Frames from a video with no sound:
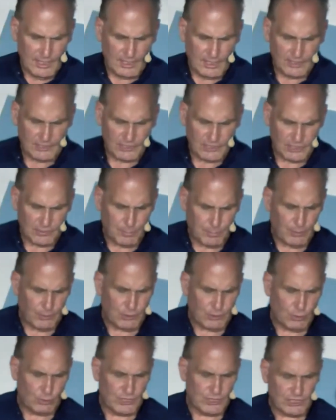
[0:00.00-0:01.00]
And it's a
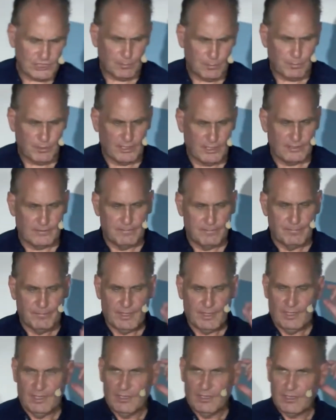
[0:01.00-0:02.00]
spiritual discipline.
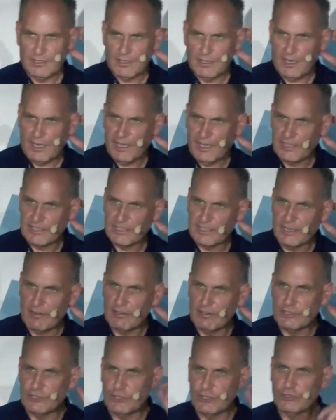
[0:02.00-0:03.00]
And I
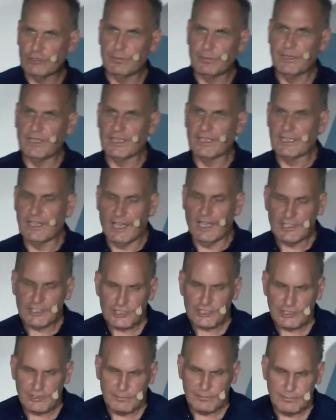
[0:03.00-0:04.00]
encourage you to be
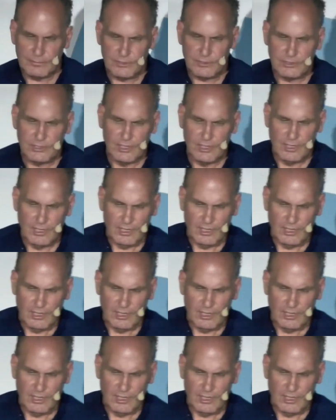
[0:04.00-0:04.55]
accustomed